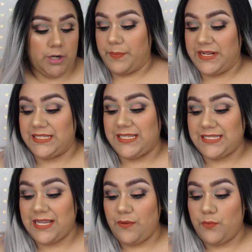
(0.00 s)

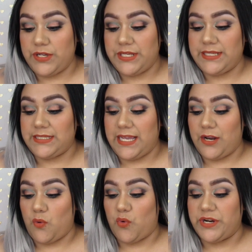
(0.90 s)
Princesa was
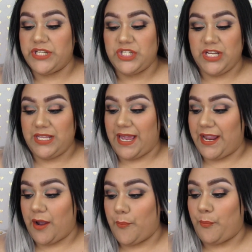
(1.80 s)
an orangey
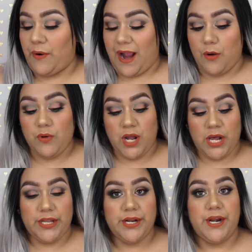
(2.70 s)
like brown
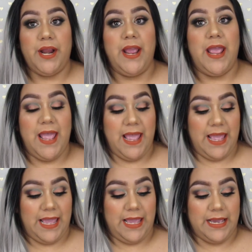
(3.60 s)
color.
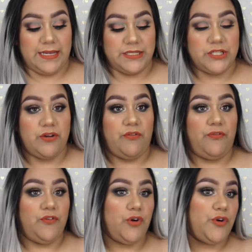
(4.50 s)
And
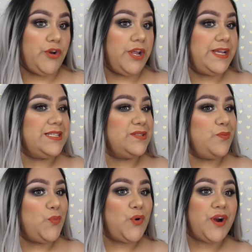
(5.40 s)
Flor is
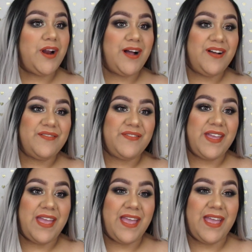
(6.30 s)
more of
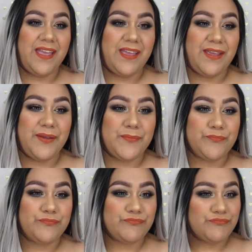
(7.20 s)
a
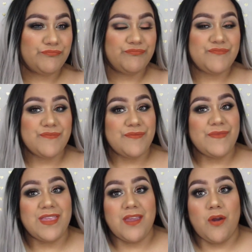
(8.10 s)

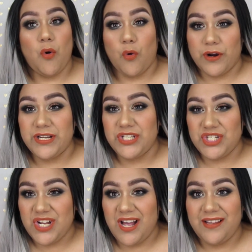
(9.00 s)

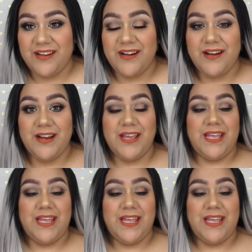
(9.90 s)
orange color.